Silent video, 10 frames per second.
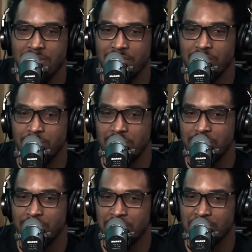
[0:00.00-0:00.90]
If you
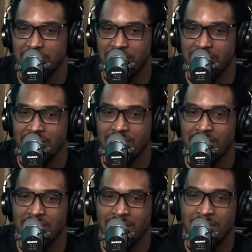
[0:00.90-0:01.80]
read Romans 8,
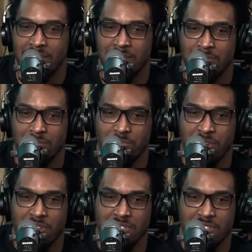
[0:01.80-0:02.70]
where
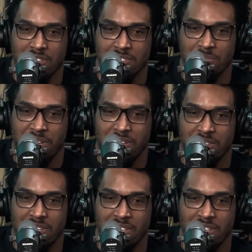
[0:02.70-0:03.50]
Paul talks about,